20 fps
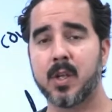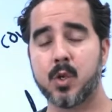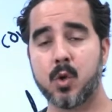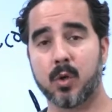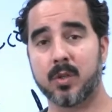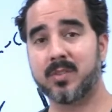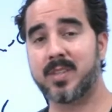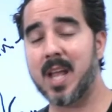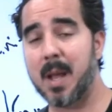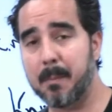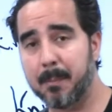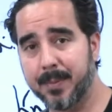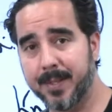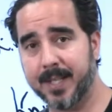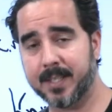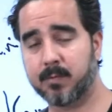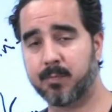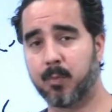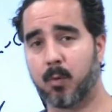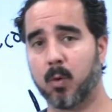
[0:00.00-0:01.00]
your
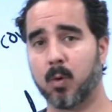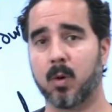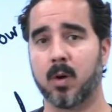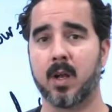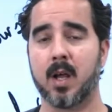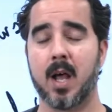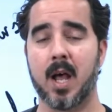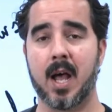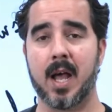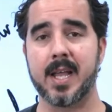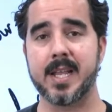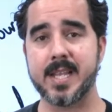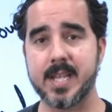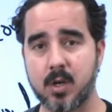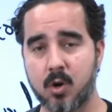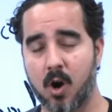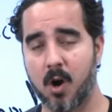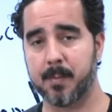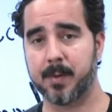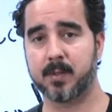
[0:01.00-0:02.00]
templates for
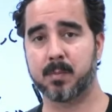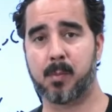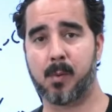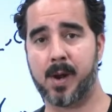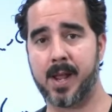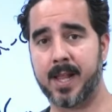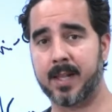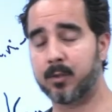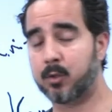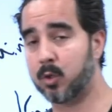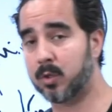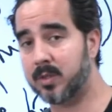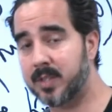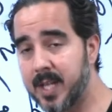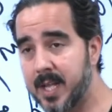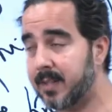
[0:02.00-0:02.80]
e-commerce brands, your